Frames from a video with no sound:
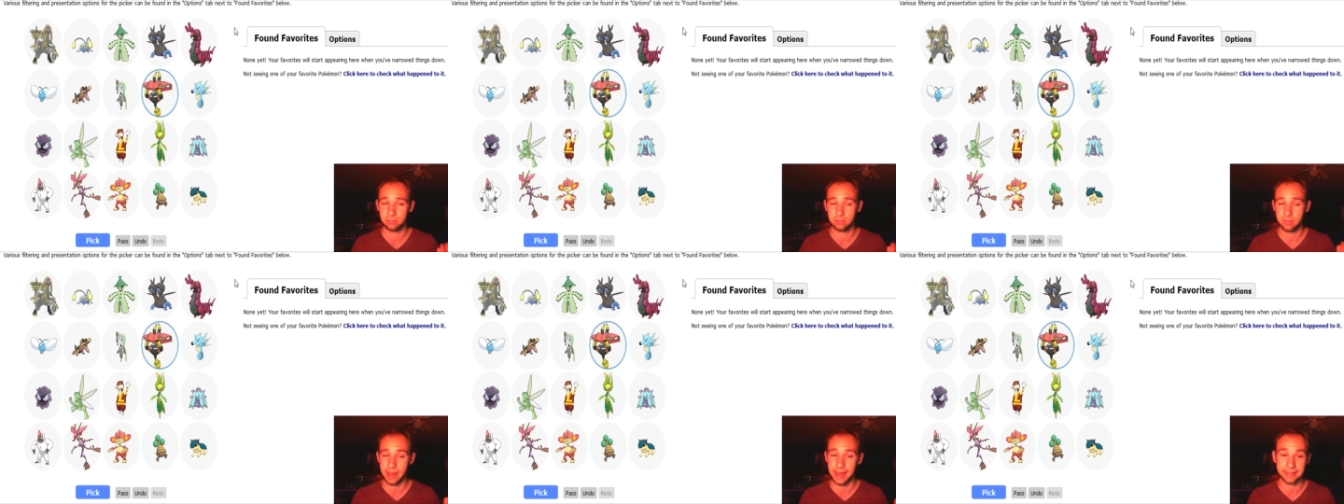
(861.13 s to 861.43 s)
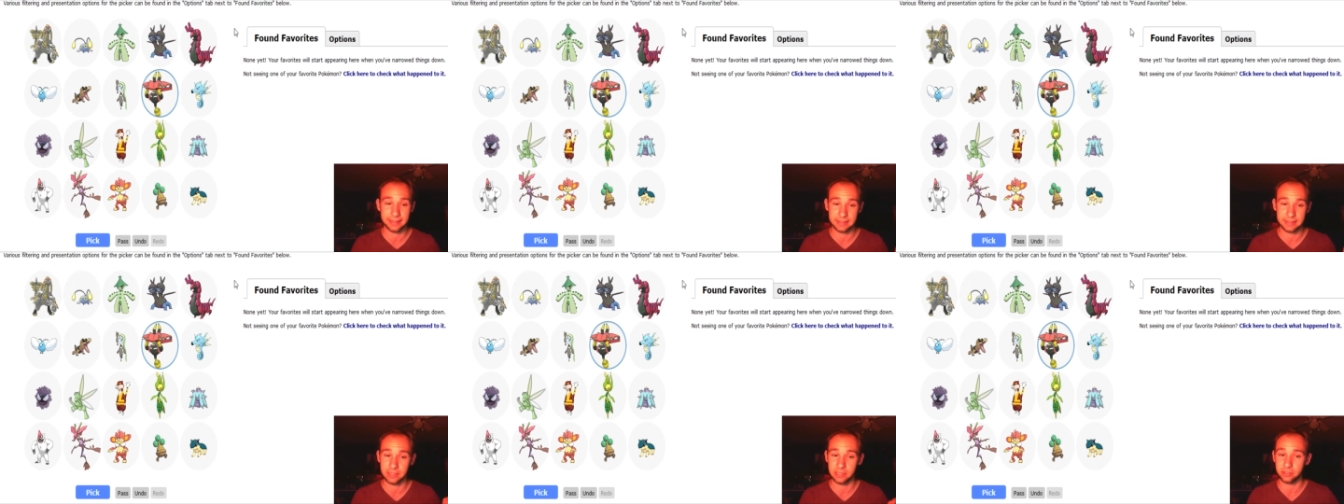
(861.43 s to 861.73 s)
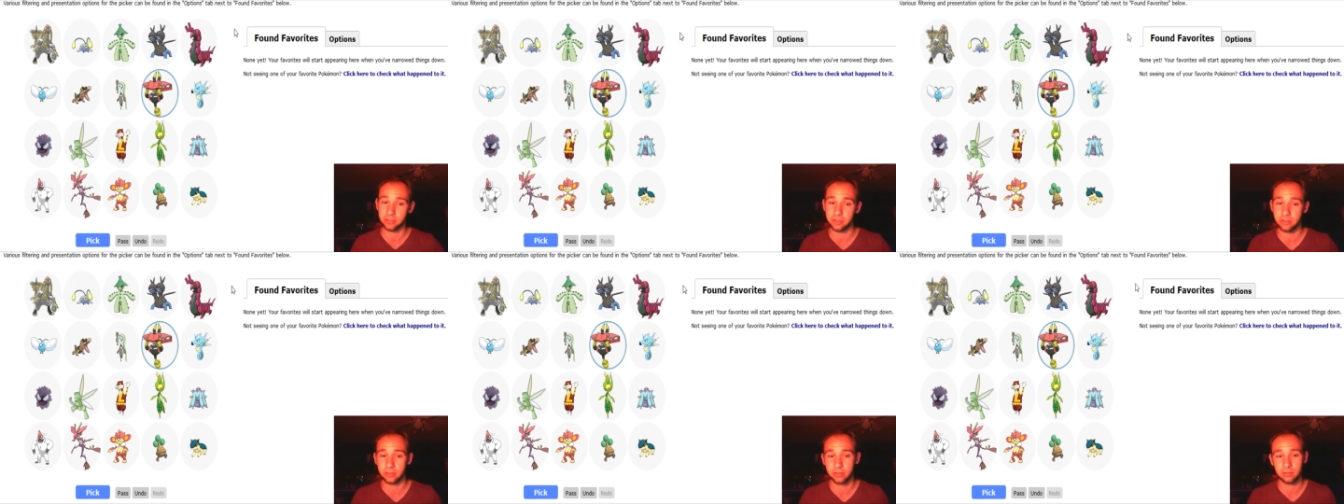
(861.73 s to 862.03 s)
at
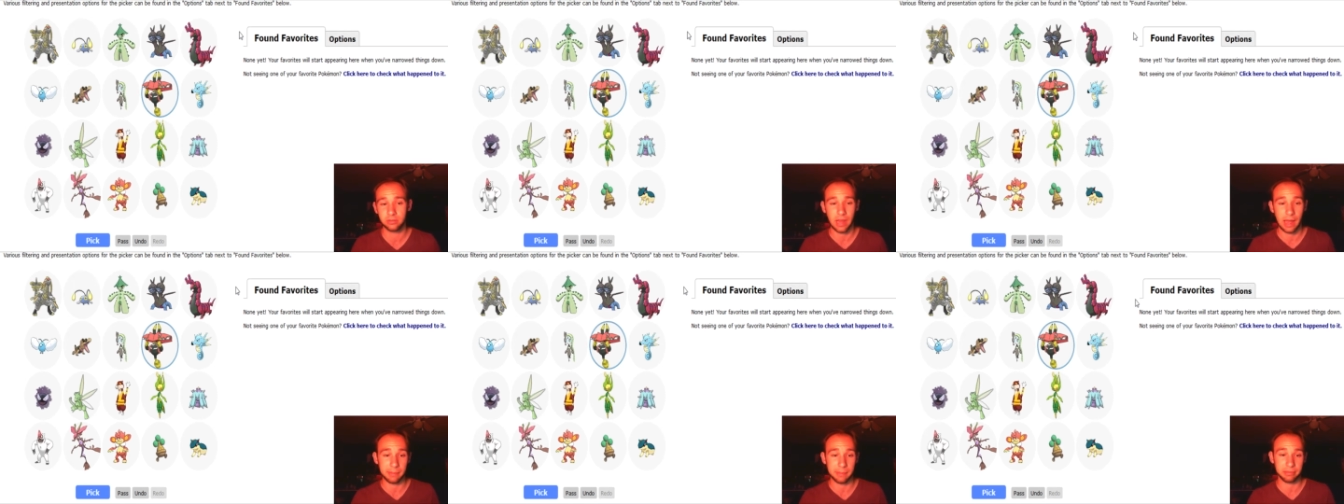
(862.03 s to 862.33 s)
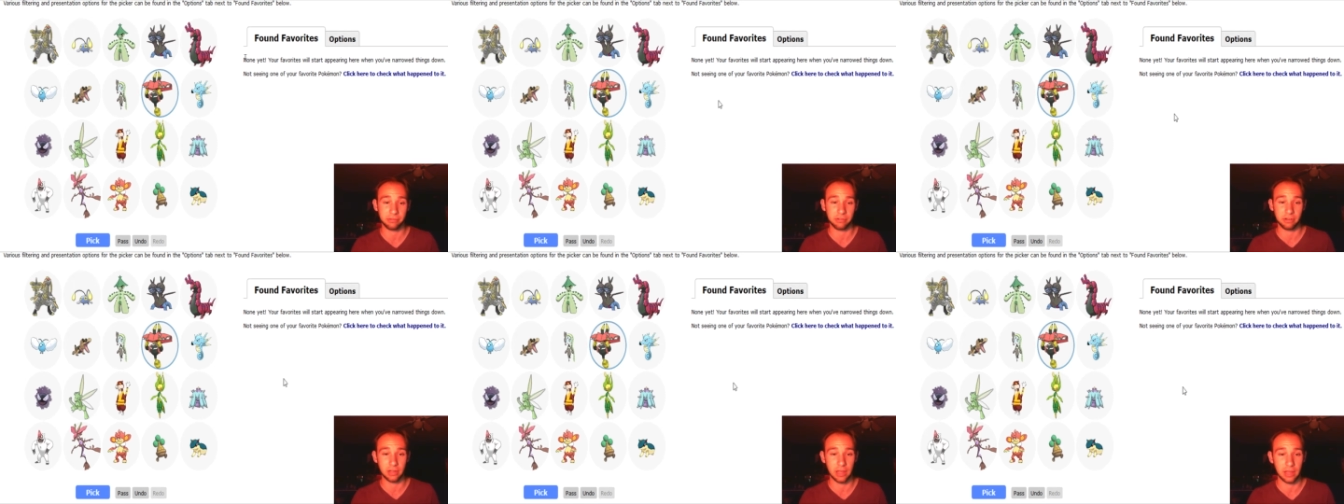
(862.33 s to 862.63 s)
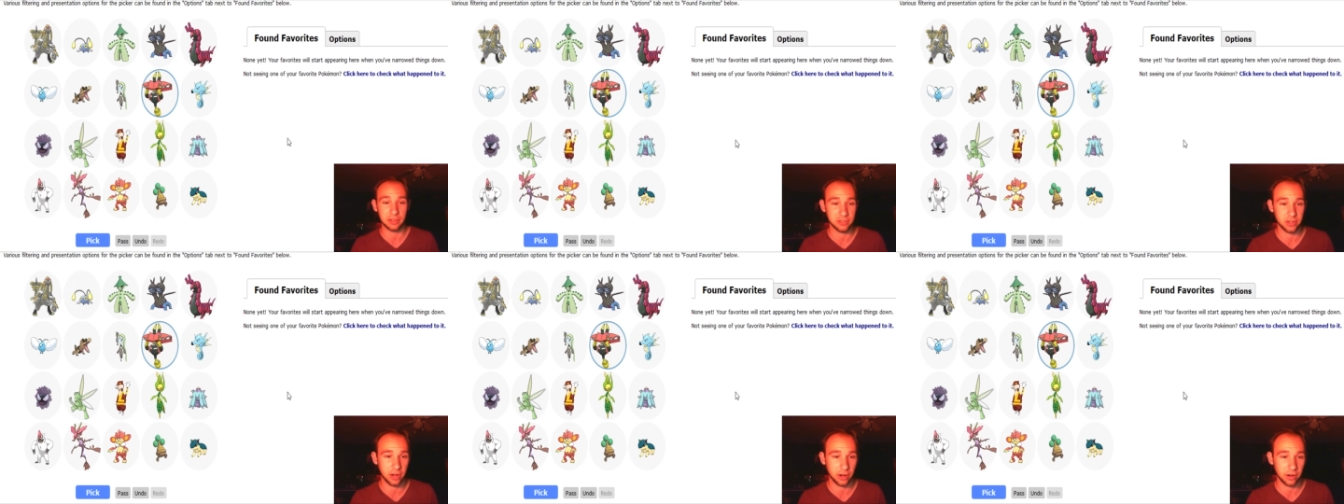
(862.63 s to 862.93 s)
least. Top three
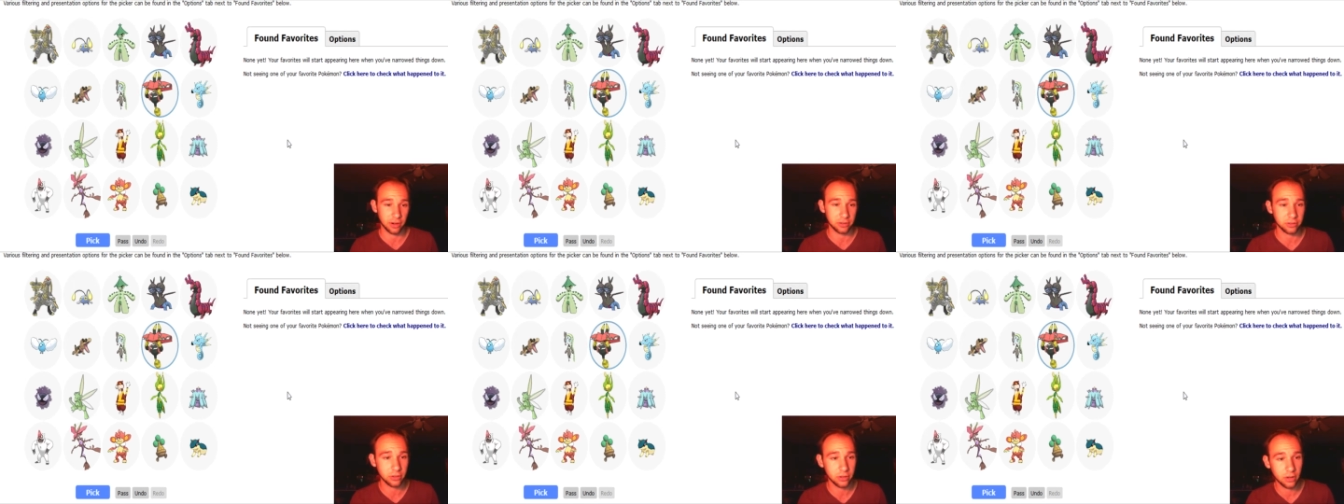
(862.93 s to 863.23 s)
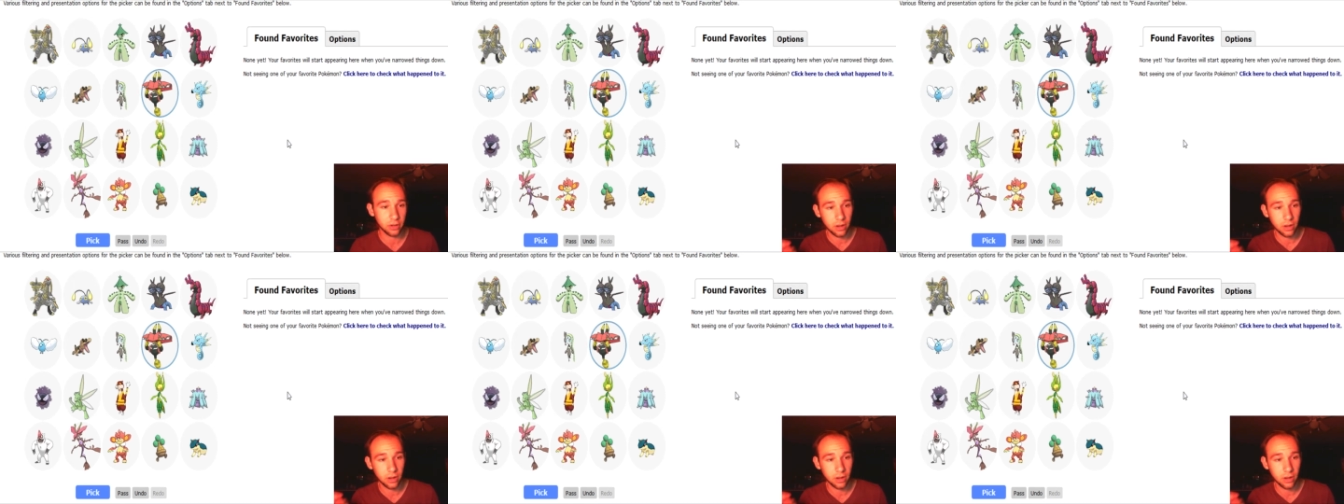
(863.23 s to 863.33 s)
legendaries.